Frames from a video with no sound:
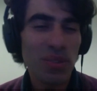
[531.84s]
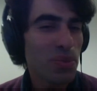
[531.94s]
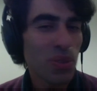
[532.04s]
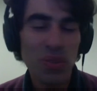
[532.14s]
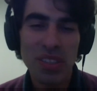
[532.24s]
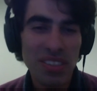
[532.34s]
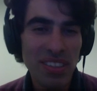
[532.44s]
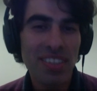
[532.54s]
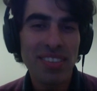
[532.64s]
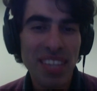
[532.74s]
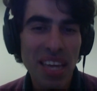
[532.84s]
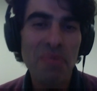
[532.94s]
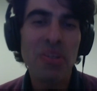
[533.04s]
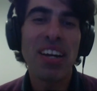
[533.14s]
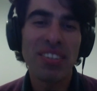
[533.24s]
using the same
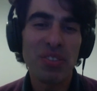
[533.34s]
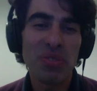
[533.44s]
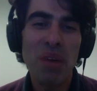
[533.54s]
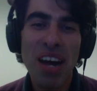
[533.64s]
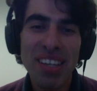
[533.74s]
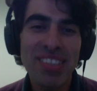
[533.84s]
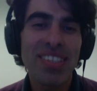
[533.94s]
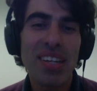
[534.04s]
kind of mass